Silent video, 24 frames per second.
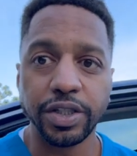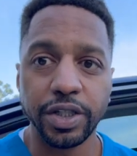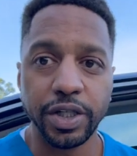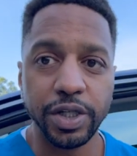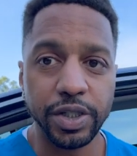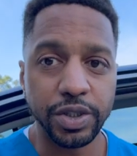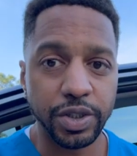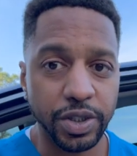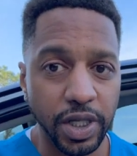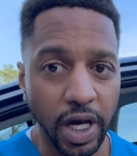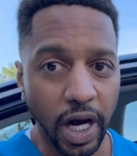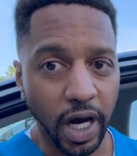
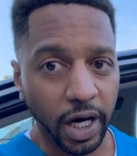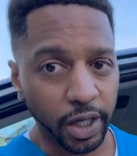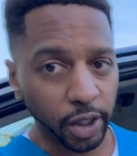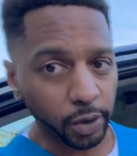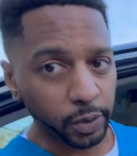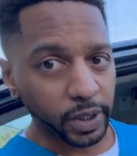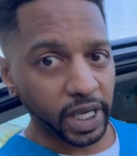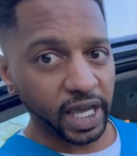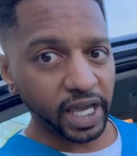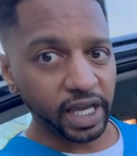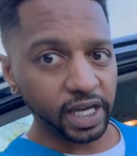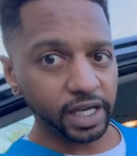use the
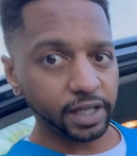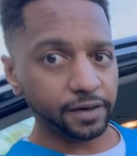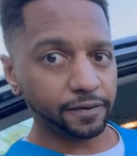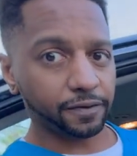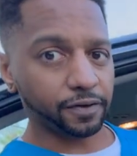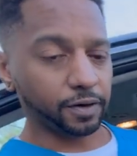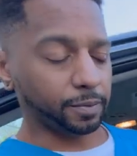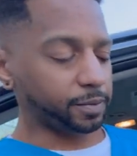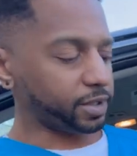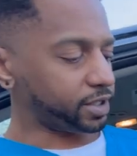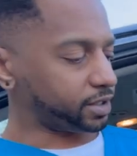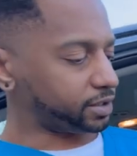Autocane
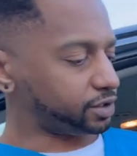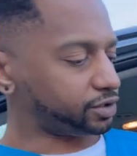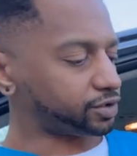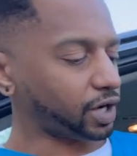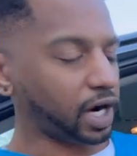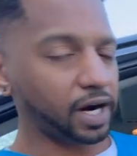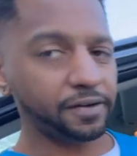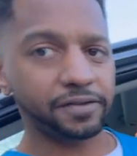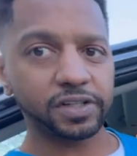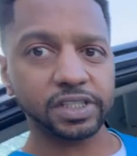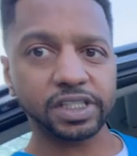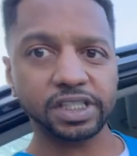from the
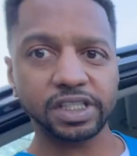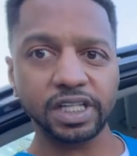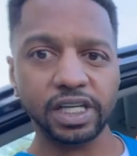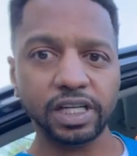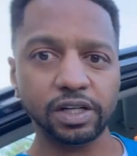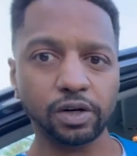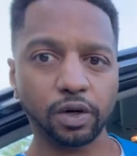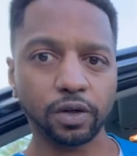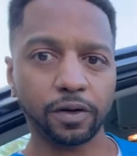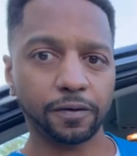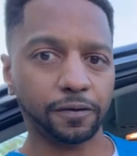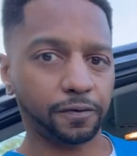driver's seat
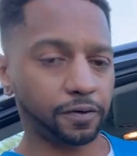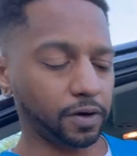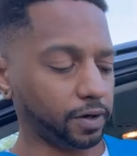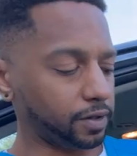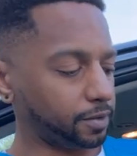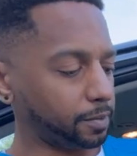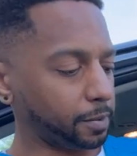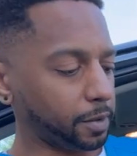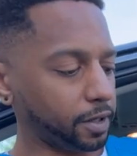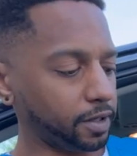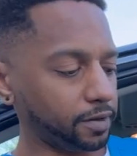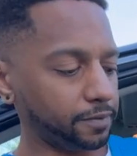or from
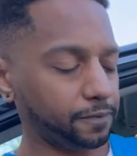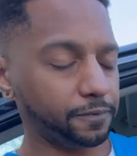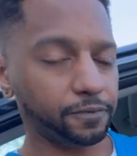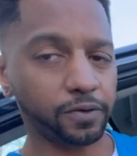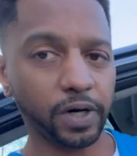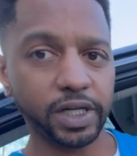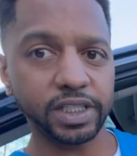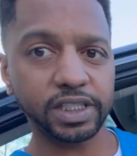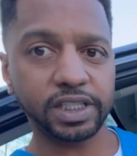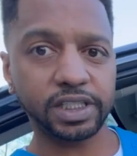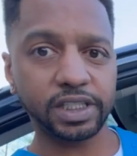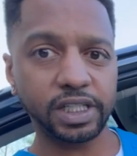the
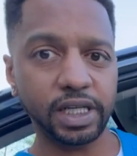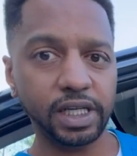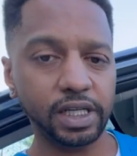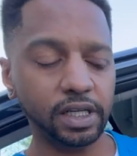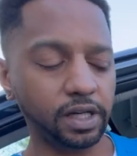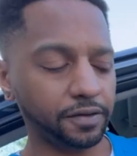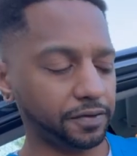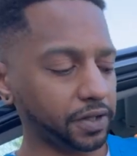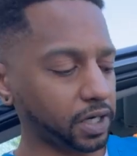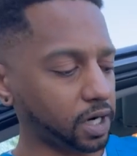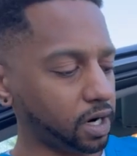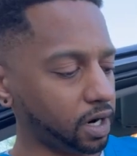front seat
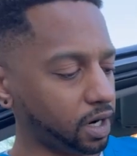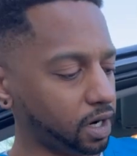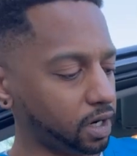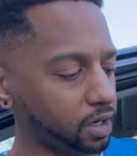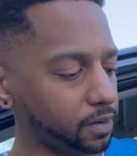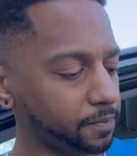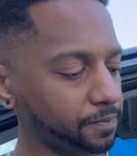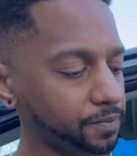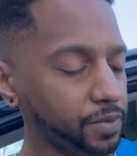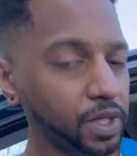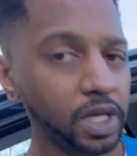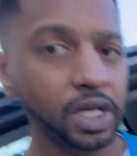of the car.
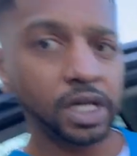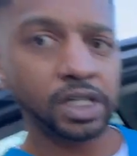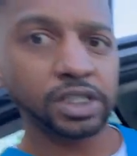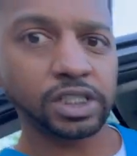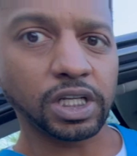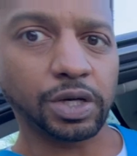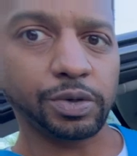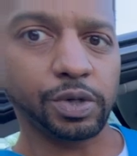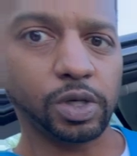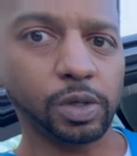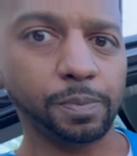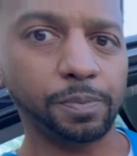So
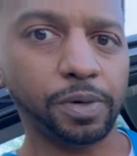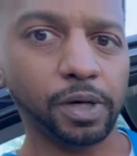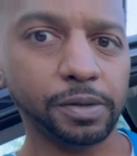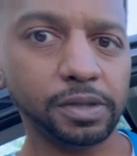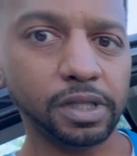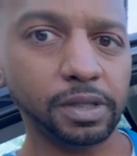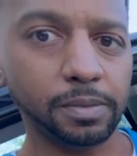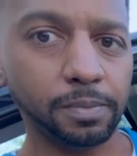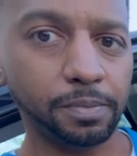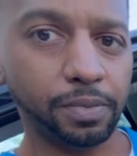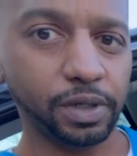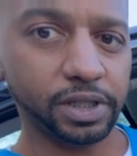you'd put
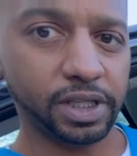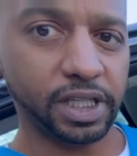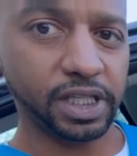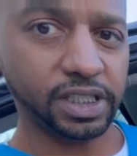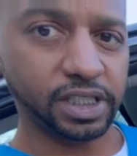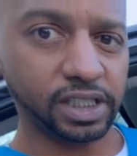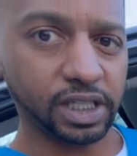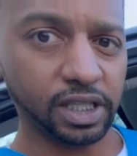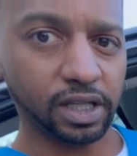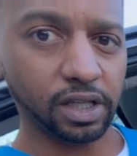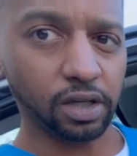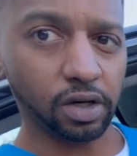
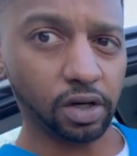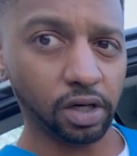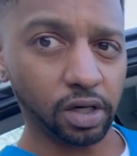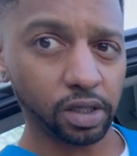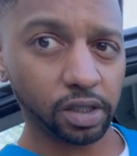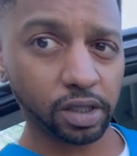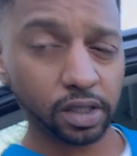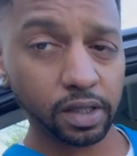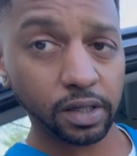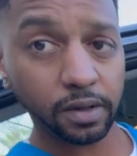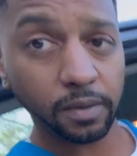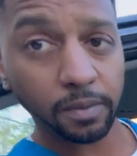this in the hook,